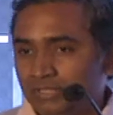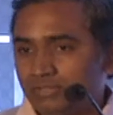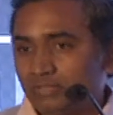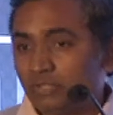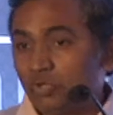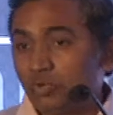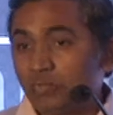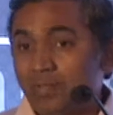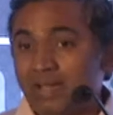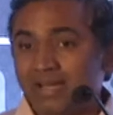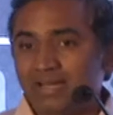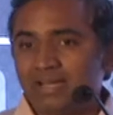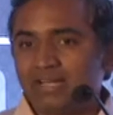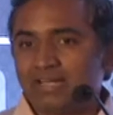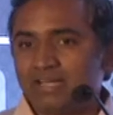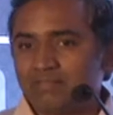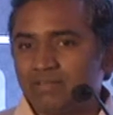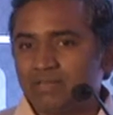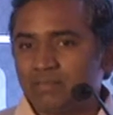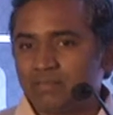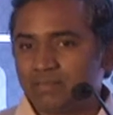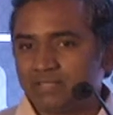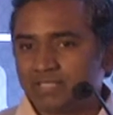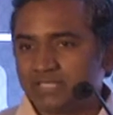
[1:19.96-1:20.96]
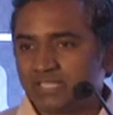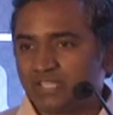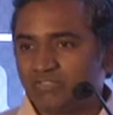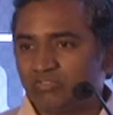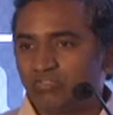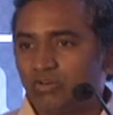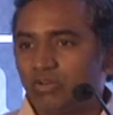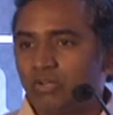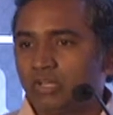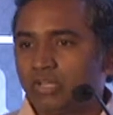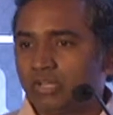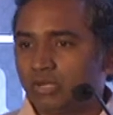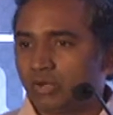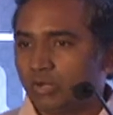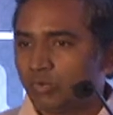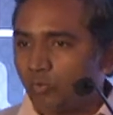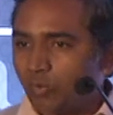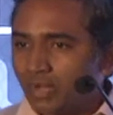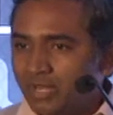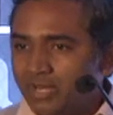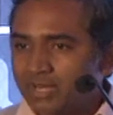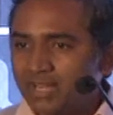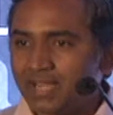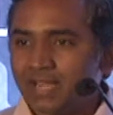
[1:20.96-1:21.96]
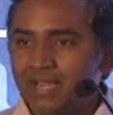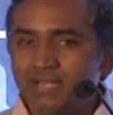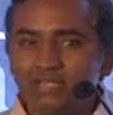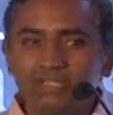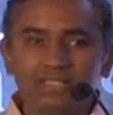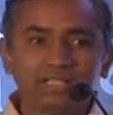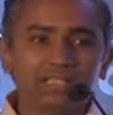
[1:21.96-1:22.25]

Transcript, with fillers: the two parallel developments are the following. On one hand,